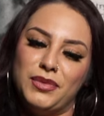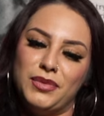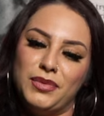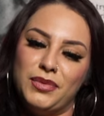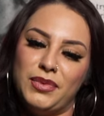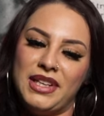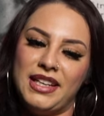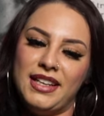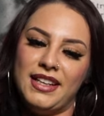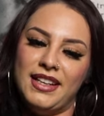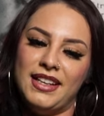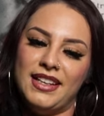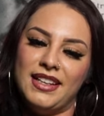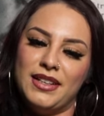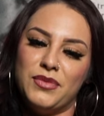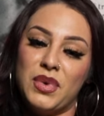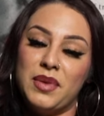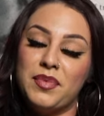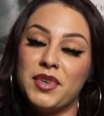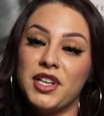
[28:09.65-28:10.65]

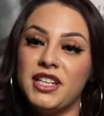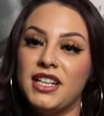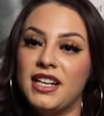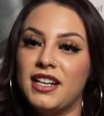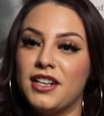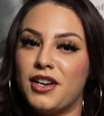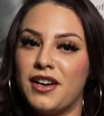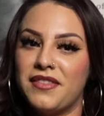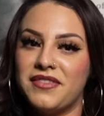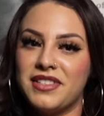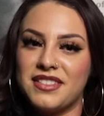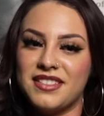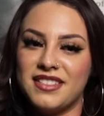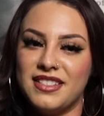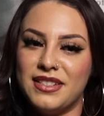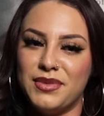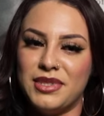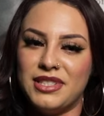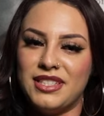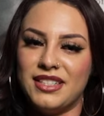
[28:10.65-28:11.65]
We were young,
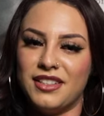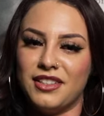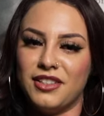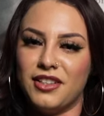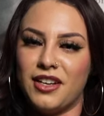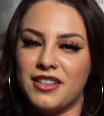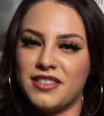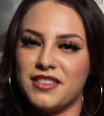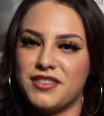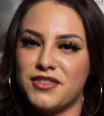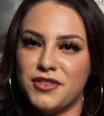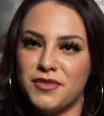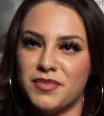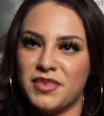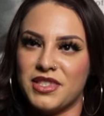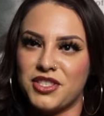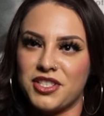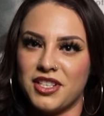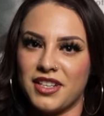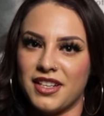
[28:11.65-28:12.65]
obviously. We did a lot of
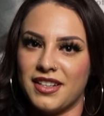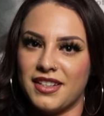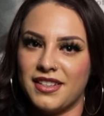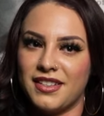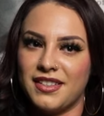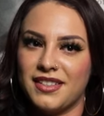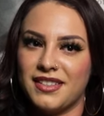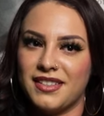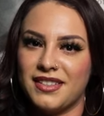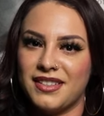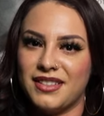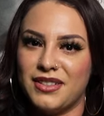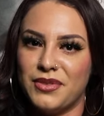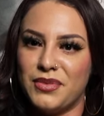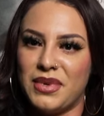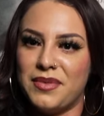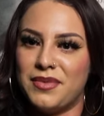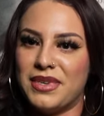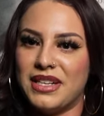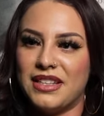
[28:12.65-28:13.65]
stupid shit.
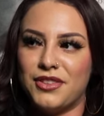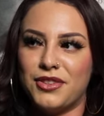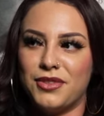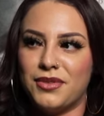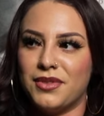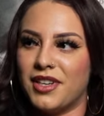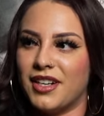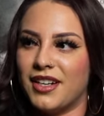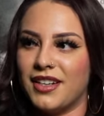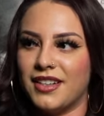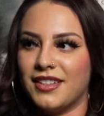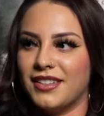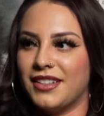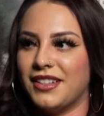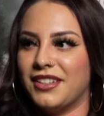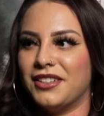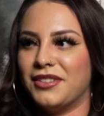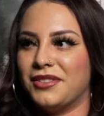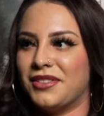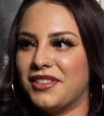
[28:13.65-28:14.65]
We went through our
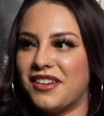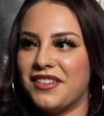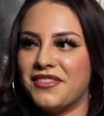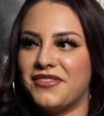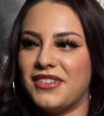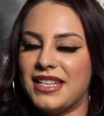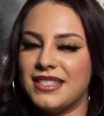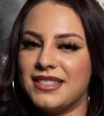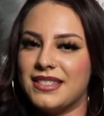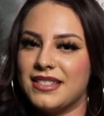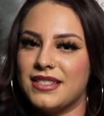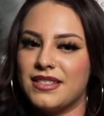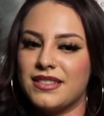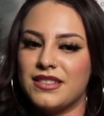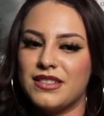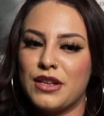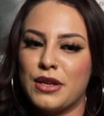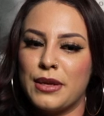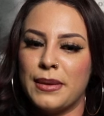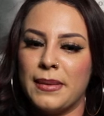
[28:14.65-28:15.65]
phases.